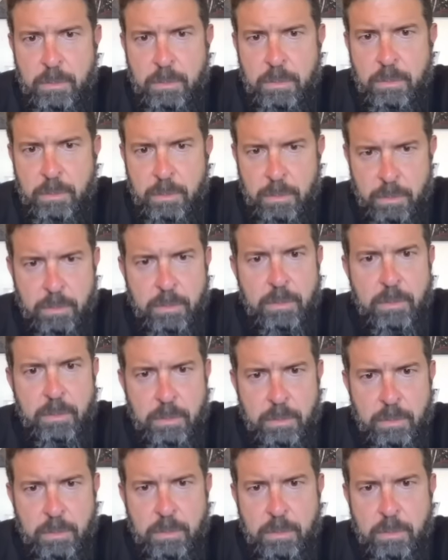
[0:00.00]

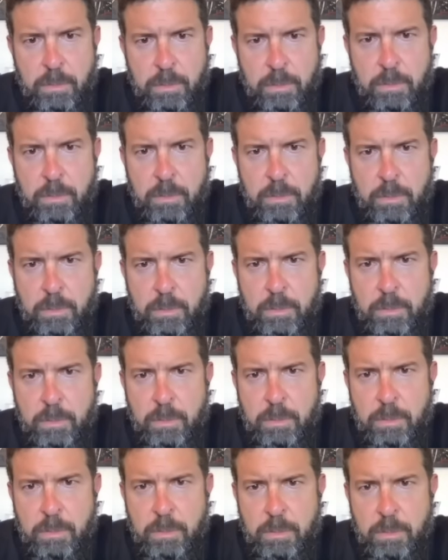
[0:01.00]

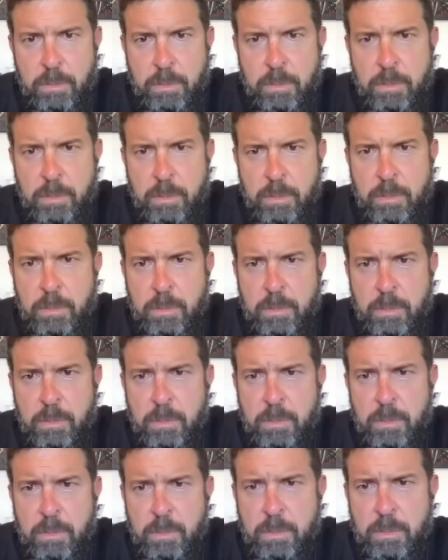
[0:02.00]

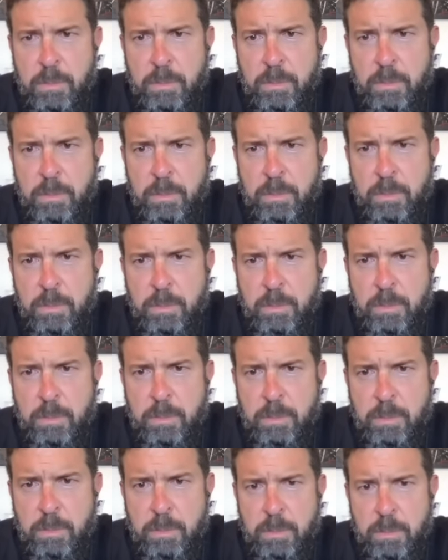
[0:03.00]

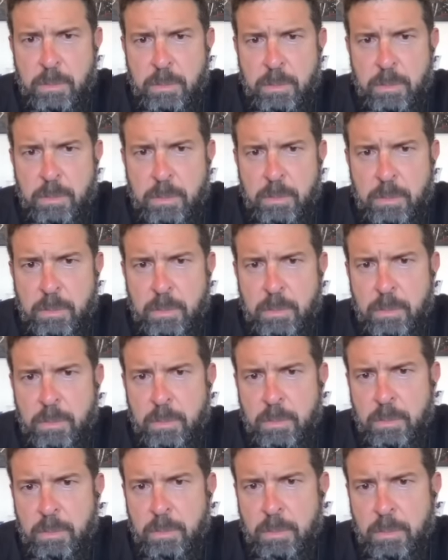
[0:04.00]

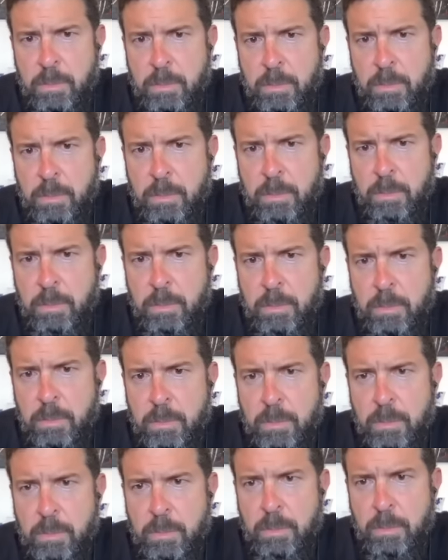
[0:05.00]

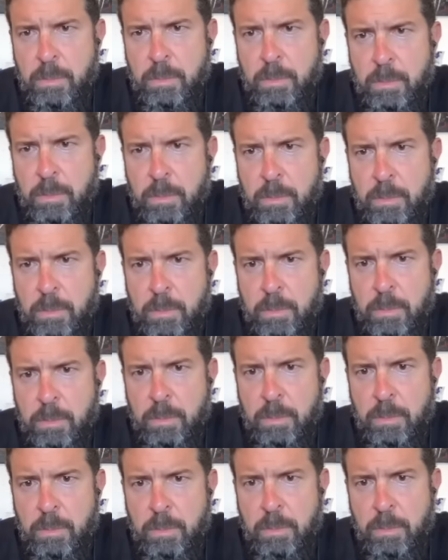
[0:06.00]

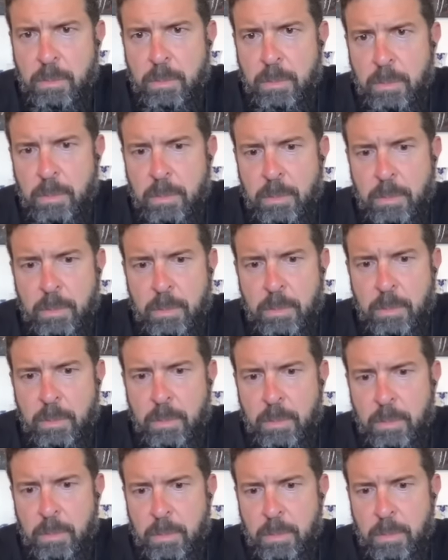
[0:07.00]
No words are spoken by the person on screen.